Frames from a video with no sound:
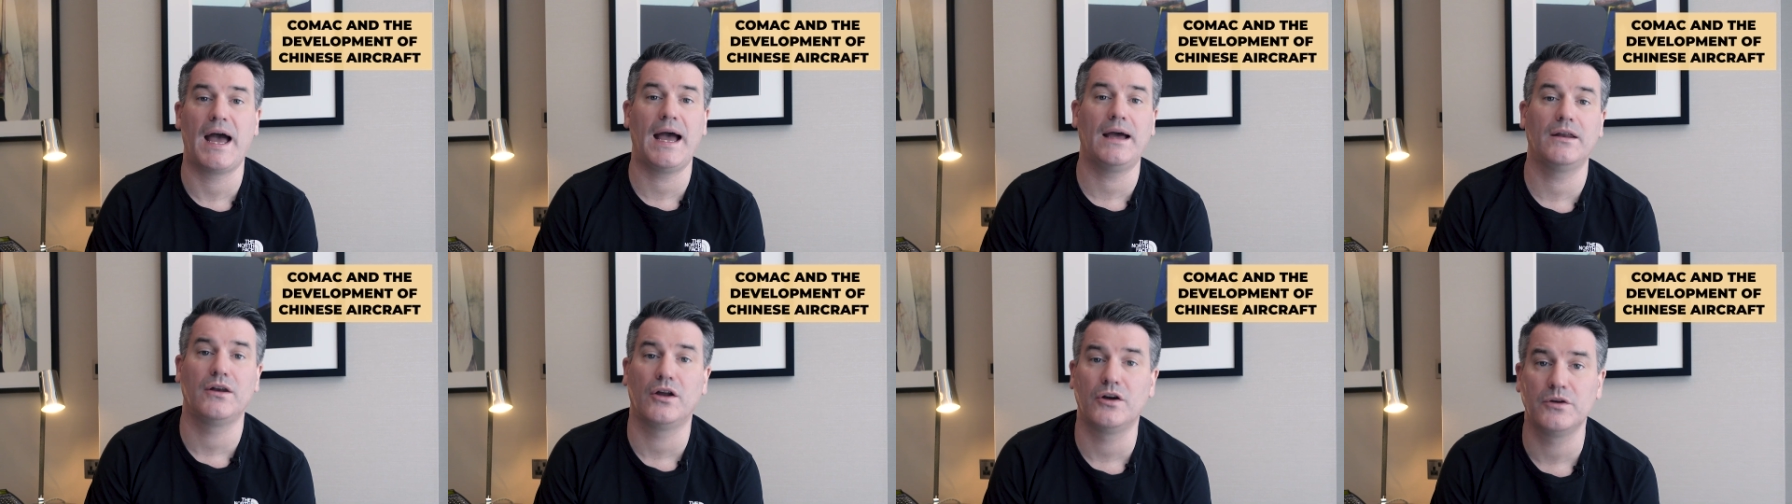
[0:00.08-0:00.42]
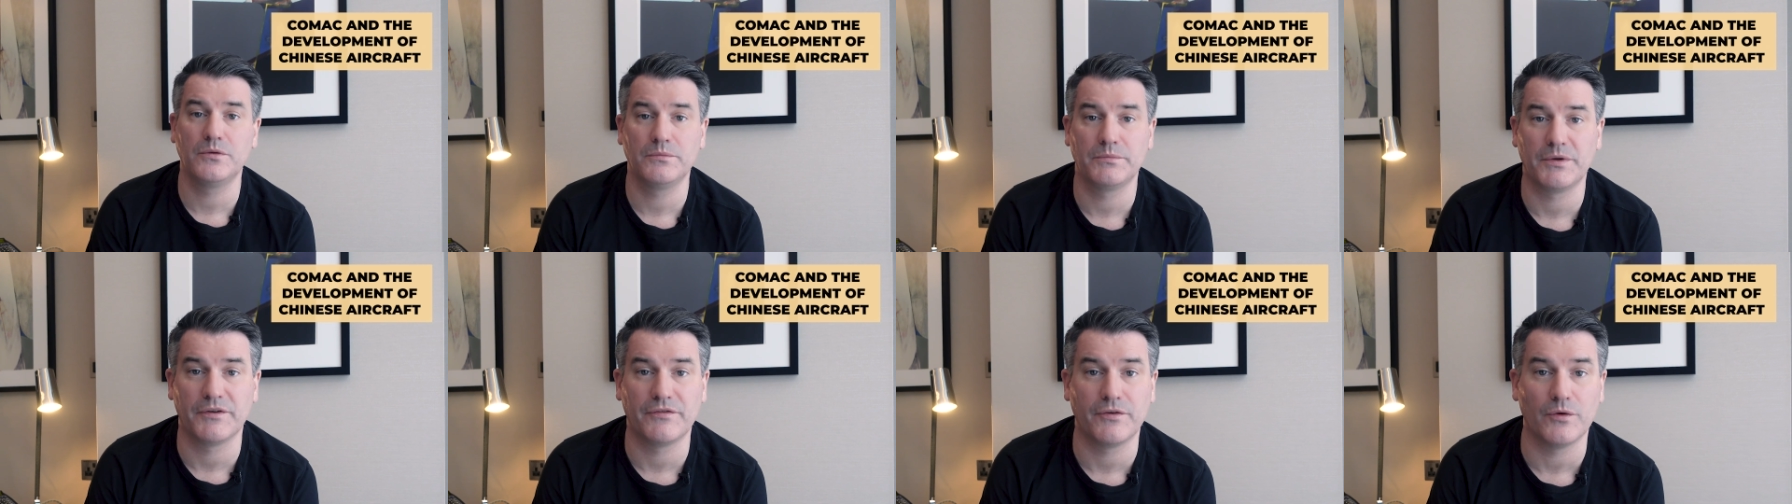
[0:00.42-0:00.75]
how
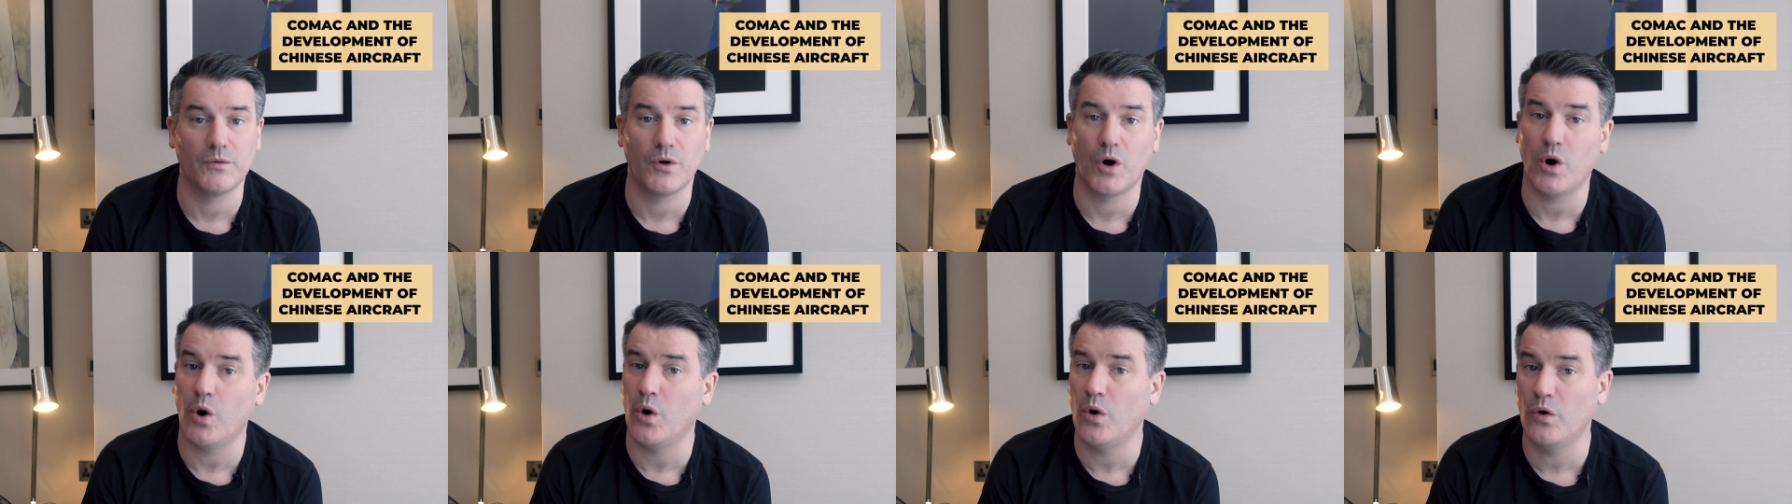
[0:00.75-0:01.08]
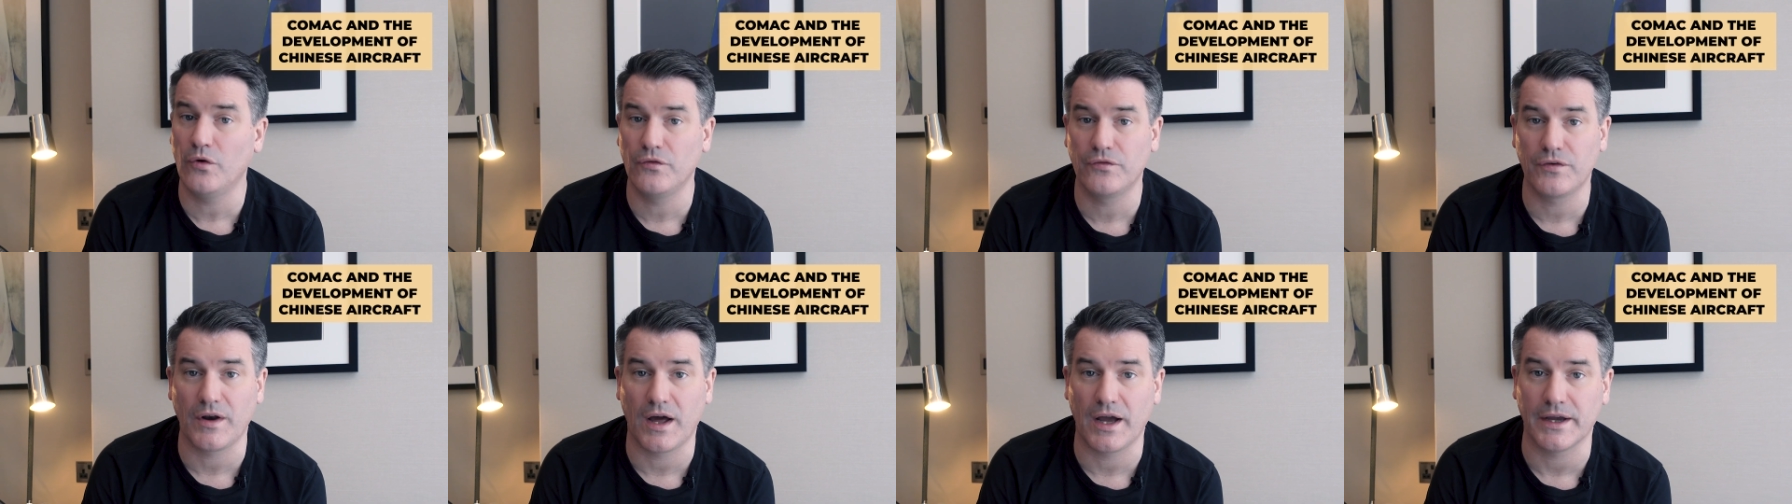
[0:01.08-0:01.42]
long before we're
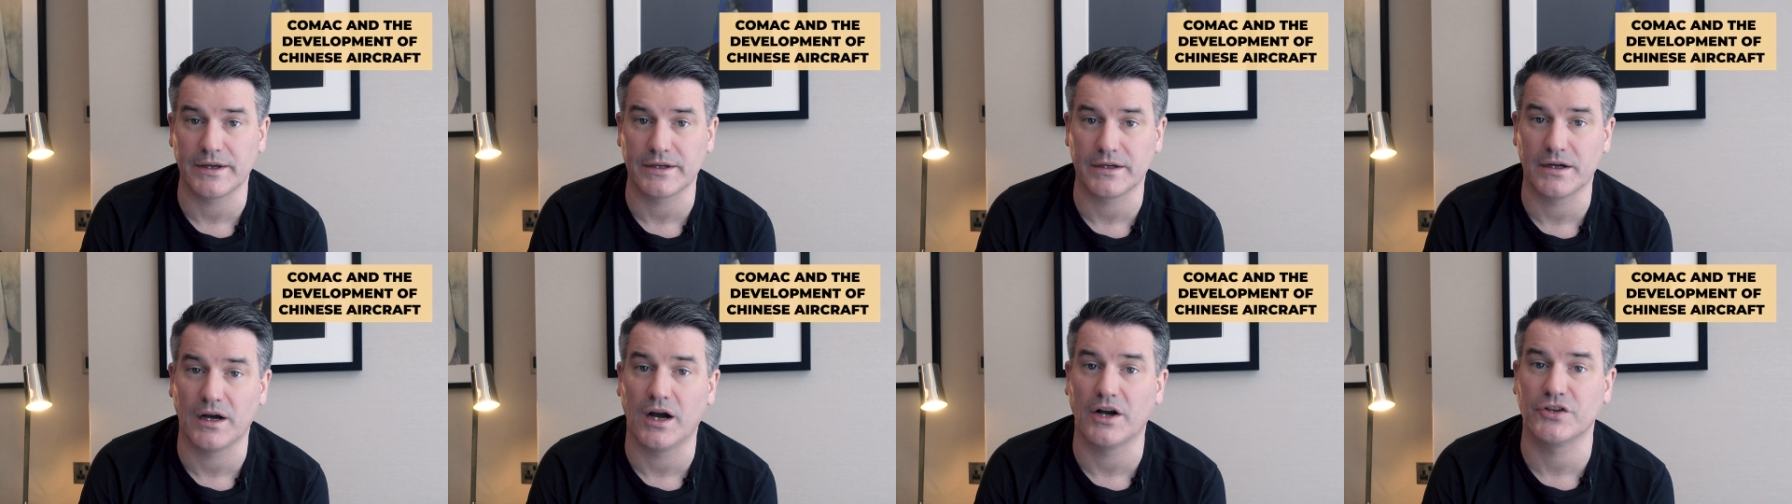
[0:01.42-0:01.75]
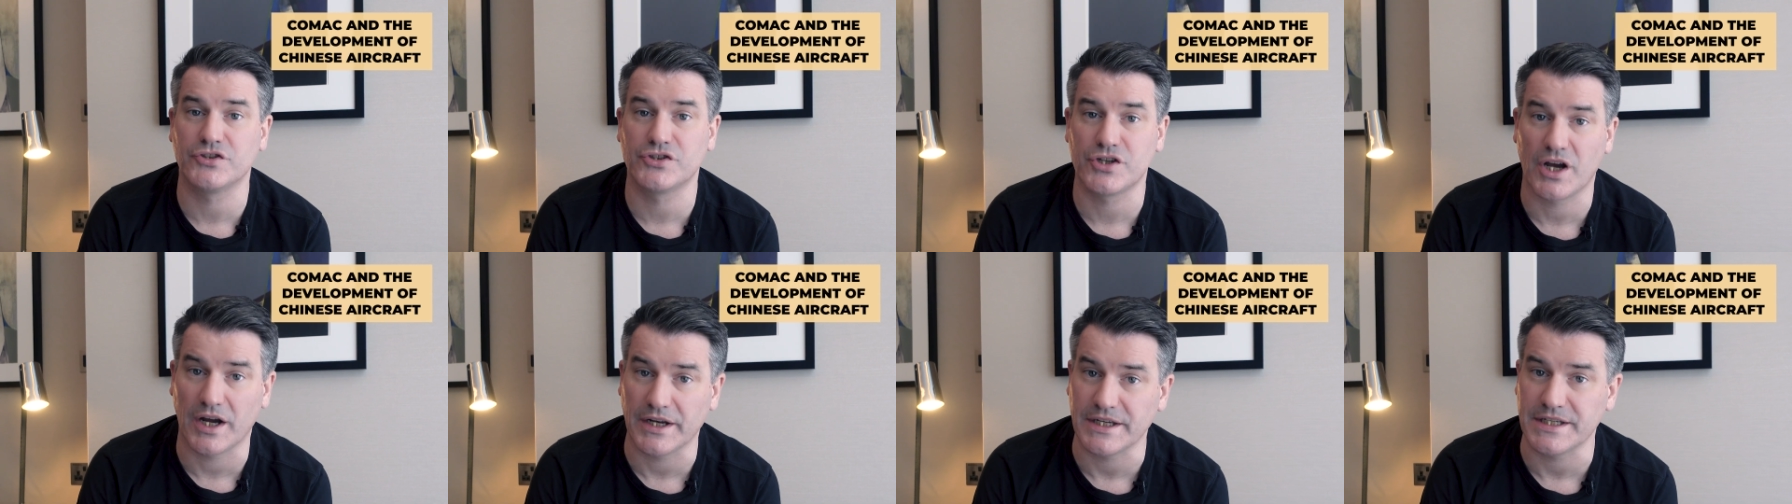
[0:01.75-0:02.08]
all flying
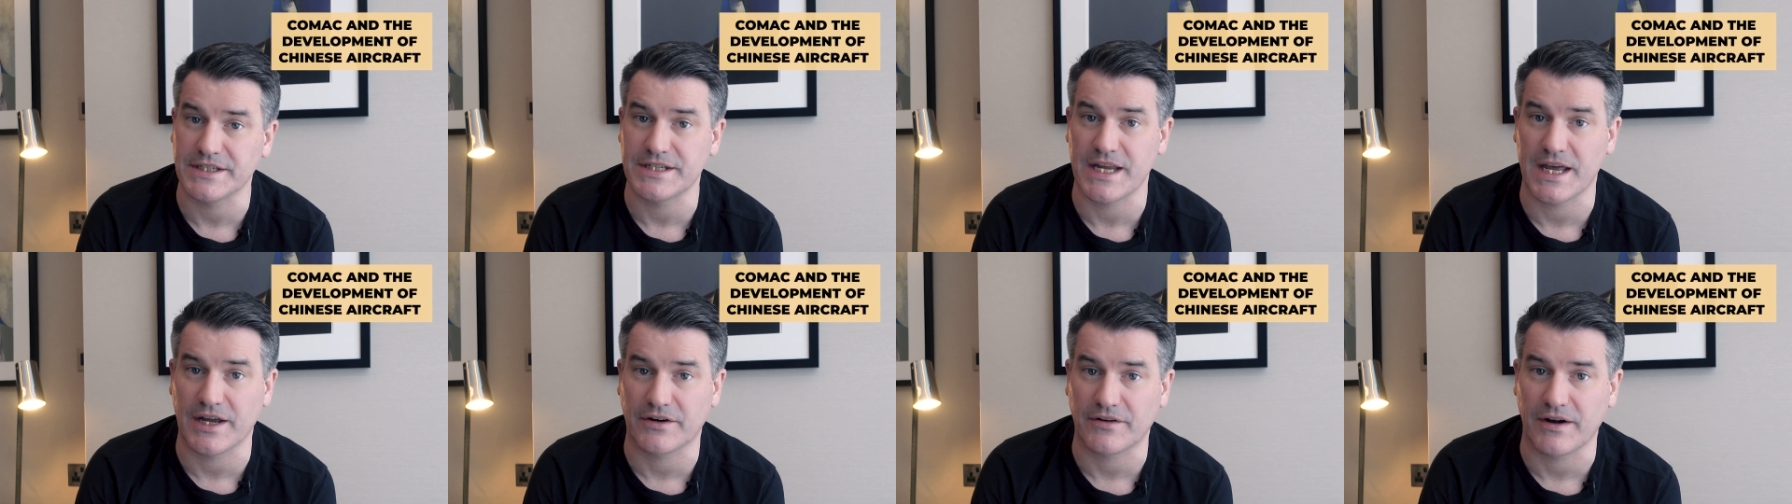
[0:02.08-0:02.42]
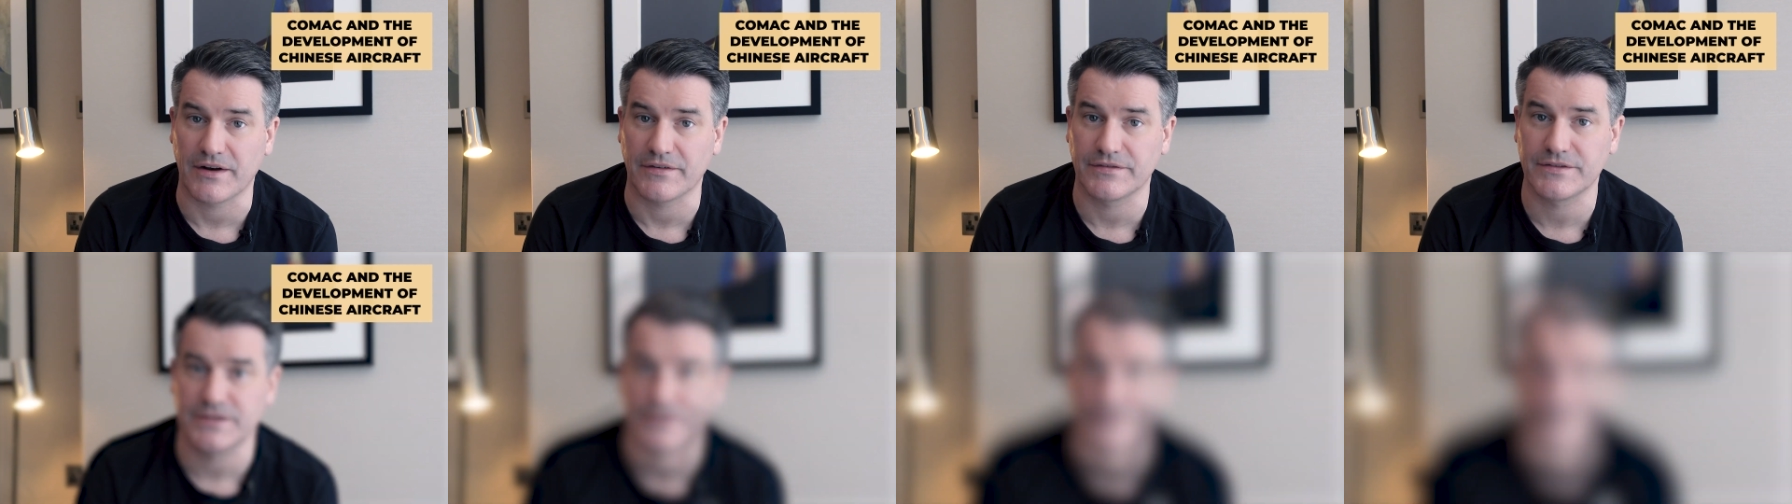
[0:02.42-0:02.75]
on Chinese
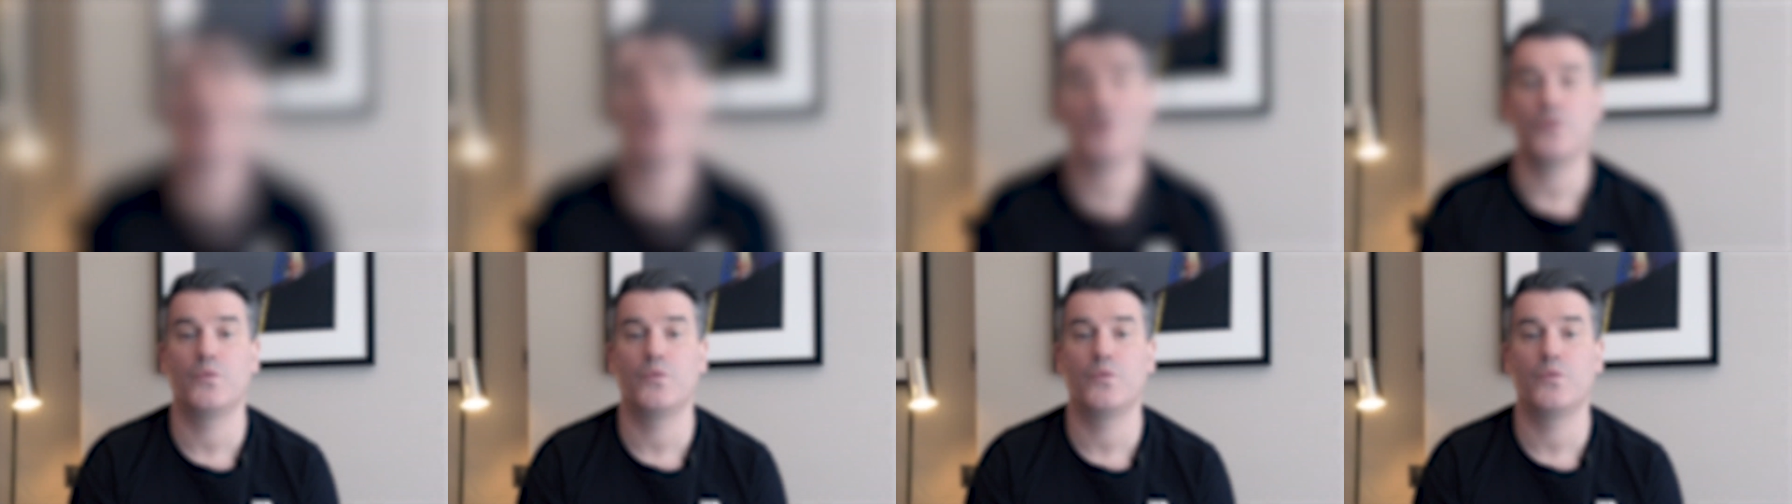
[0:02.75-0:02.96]
aircraft?